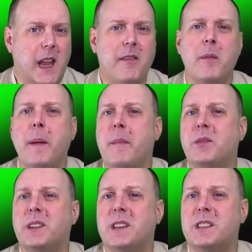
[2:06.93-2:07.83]
even my
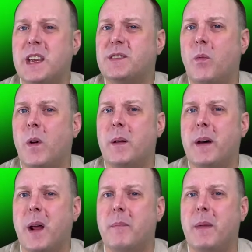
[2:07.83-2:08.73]
most successful one
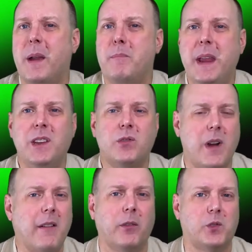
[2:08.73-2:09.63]
about my main
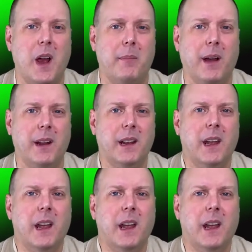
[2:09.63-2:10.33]
travel tripod.